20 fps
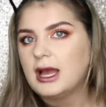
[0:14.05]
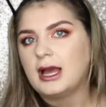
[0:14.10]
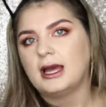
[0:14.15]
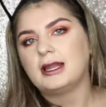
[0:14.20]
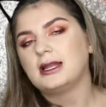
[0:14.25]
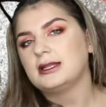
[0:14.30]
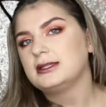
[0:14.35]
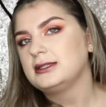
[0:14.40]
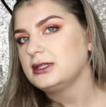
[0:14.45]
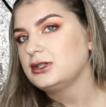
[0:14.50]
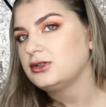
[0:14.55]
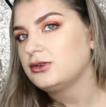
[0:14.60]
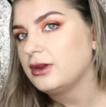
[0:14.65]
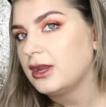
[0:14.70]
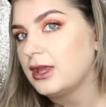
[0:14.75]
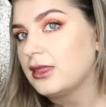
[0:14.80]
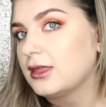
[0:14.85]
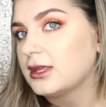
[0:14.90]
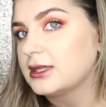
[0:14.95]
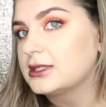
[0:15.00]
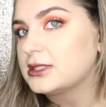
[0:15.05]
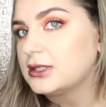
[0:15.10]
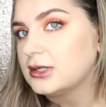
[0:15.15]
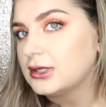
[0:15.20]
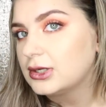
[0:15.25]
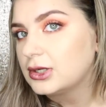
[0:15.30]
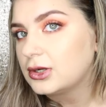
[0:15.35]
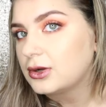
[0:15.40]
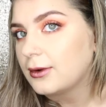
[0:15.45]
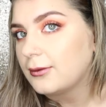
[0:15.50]
and I did create this
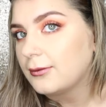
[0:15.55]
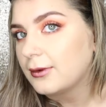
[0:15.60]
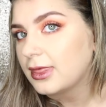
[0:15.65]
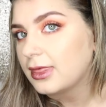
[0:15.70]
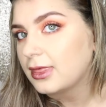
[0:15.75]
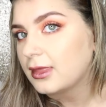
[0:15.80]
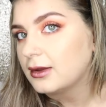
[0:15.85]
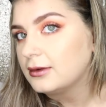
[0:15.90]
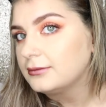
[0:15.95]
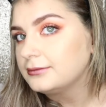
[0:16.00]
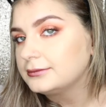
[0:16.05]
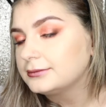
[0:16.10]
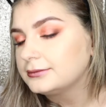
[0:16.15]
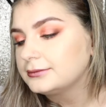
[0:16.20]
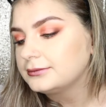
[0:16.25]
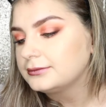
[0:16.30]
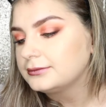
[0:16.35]
look with them.